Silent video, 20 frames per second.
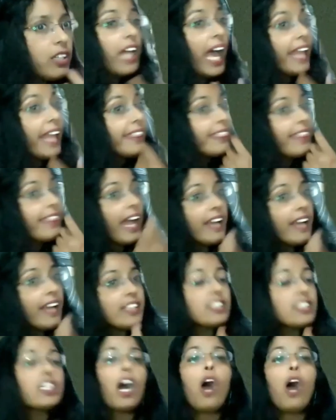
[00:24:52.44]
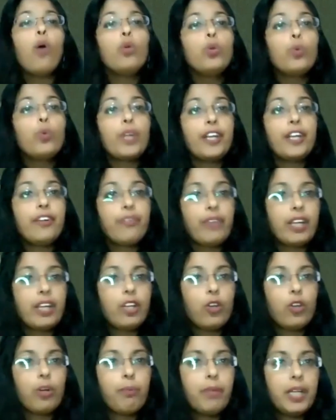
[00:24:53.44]
and that is how you can
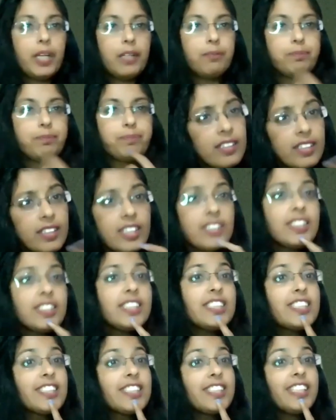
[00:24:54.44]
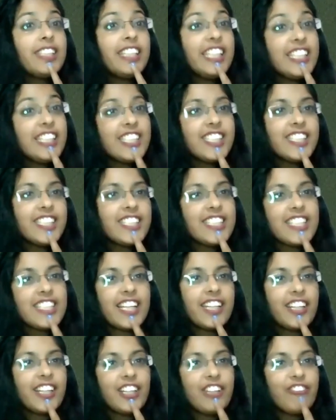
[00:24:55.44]
trick your brain. This is the easiest
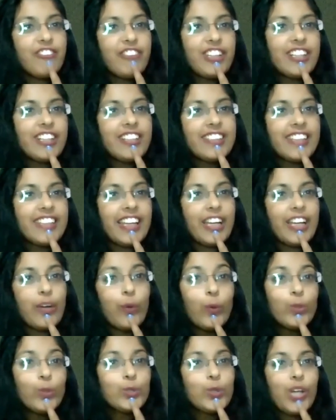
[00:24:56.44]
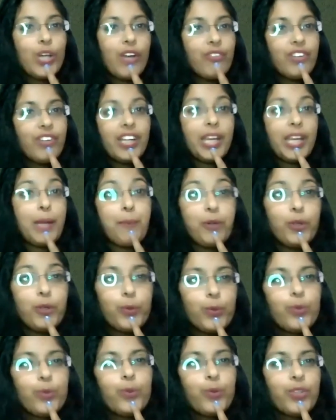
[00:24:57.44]
and the difficult thing. Whosoever able
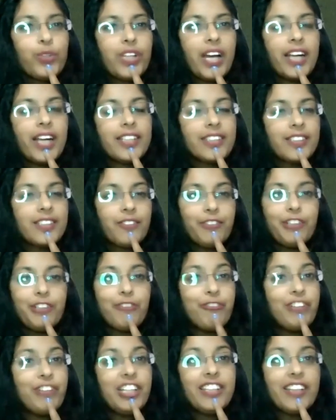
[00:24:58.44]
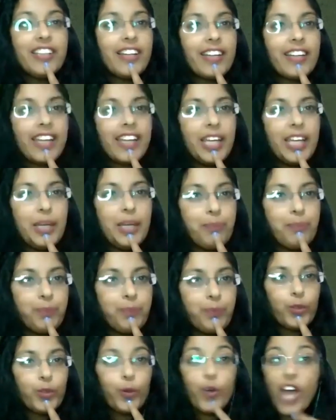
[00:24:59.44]
to do that will win the game,
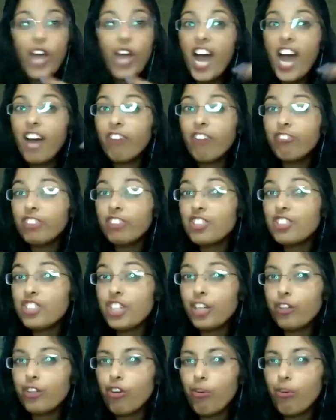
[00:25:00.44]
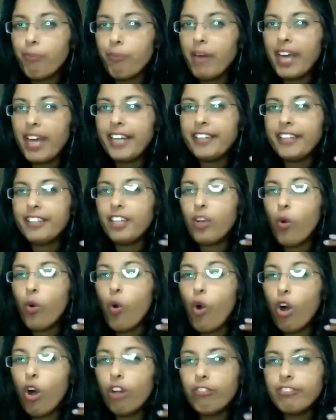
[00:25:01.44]
to have the state of mind they
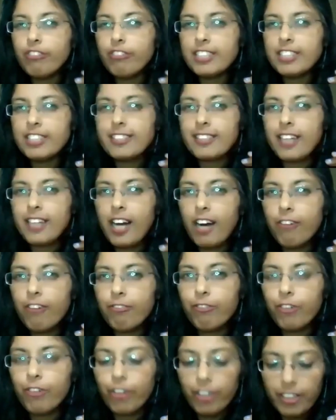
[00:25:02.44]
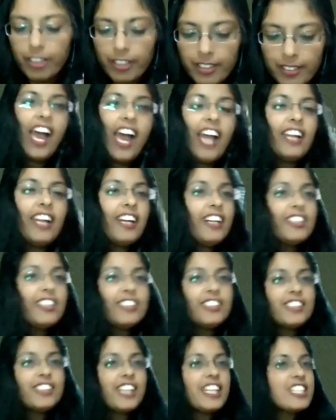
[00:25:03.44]
always carve for. And
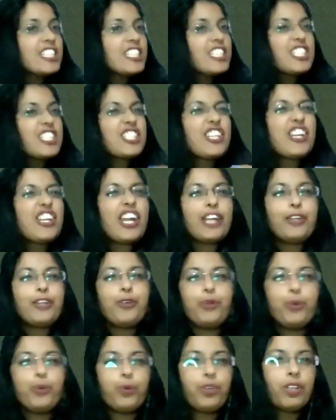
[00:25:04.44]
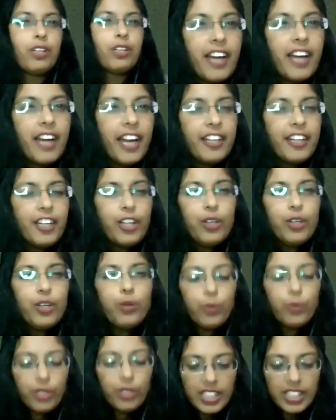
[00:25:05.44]
other thing is gratitude.
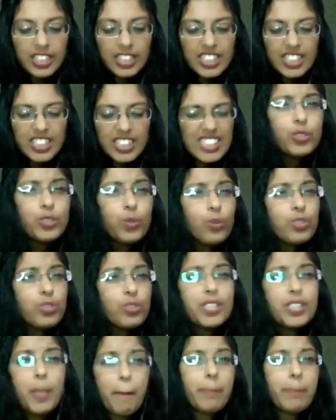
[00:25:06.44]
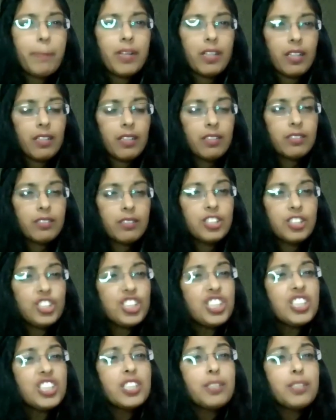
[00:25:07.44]
Gratitude is so simple.
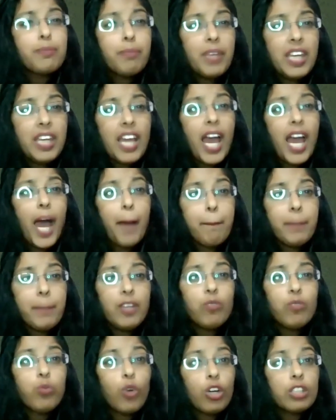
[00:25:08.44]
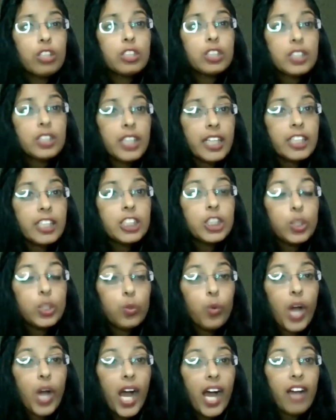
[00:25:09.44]
Just be happy for the things
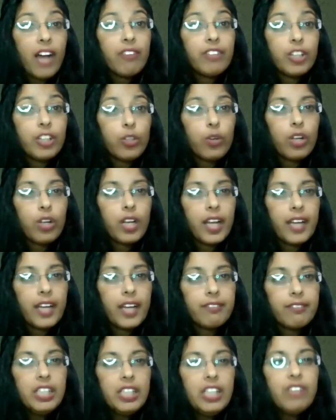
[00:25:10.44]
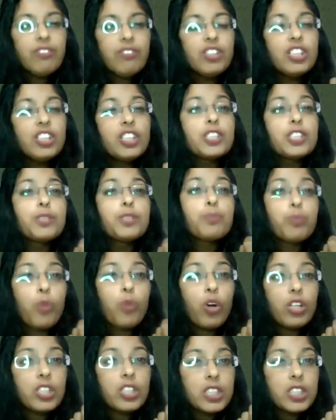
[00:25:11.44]
you have in your life, even the
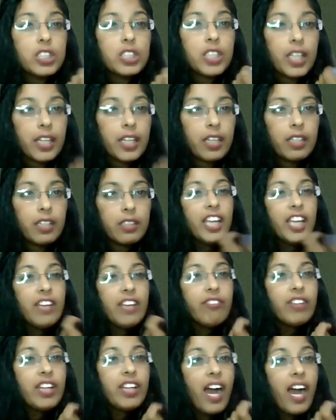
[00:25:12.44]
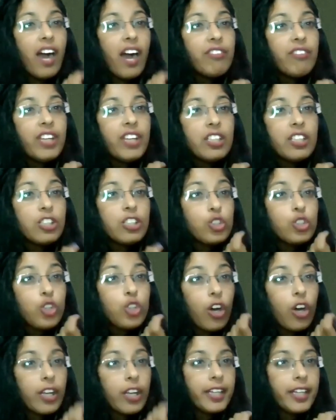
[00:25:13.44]
smallest thing, even having the
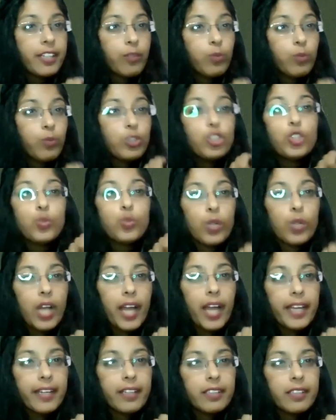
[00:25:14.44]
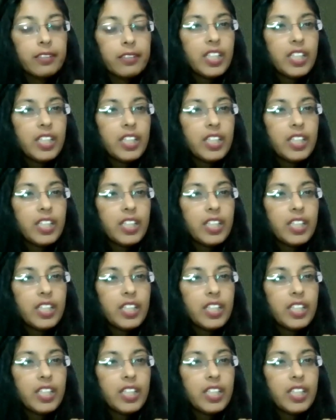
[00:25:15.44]
chocolate which you like,